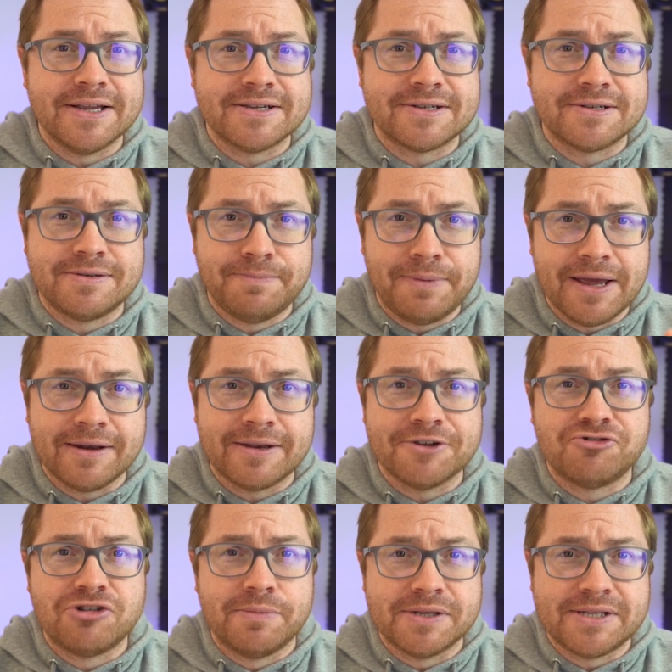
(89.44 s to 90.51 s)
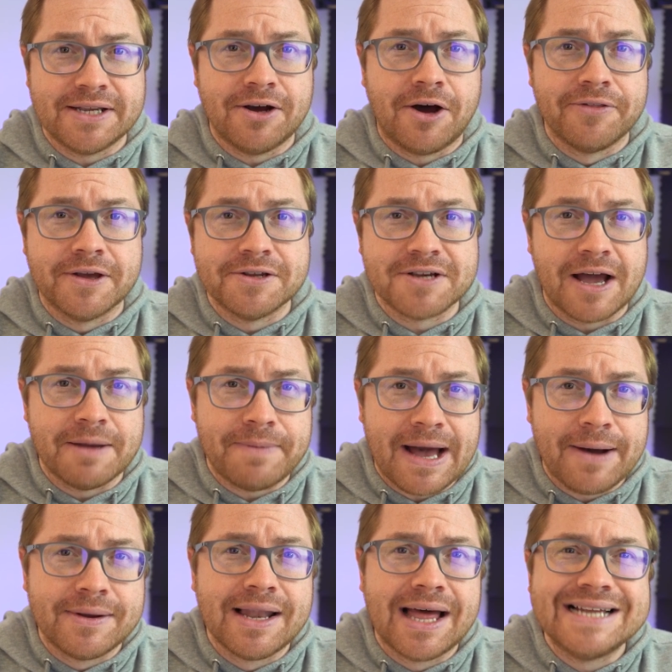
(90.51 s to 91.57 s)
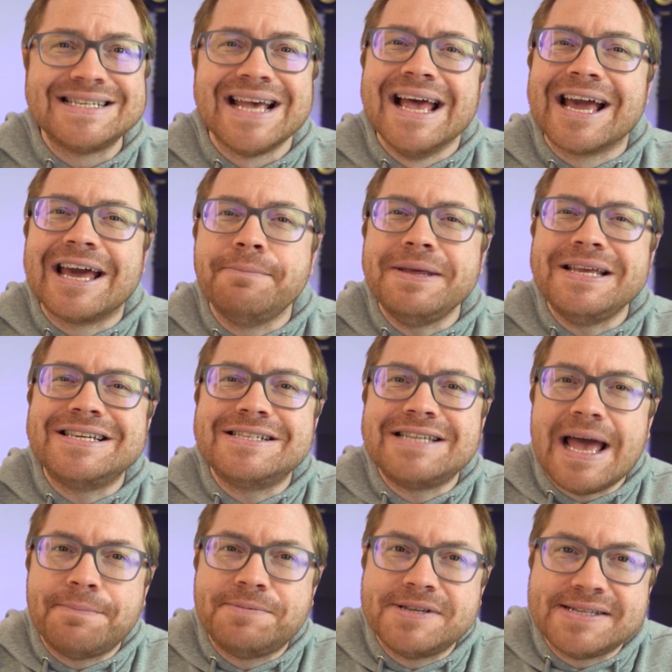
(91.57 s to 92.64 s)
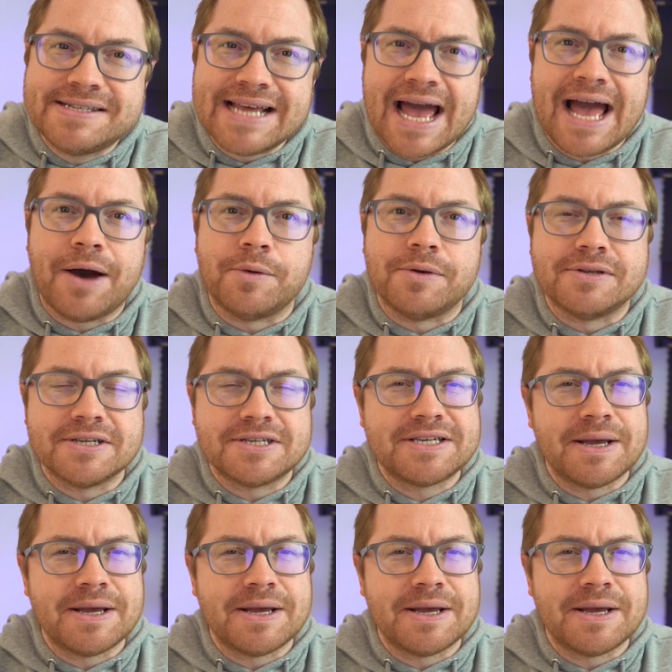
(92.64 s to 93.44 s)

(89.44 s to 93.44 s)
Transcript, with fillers: is being distributed on those high power lines can be stepped down to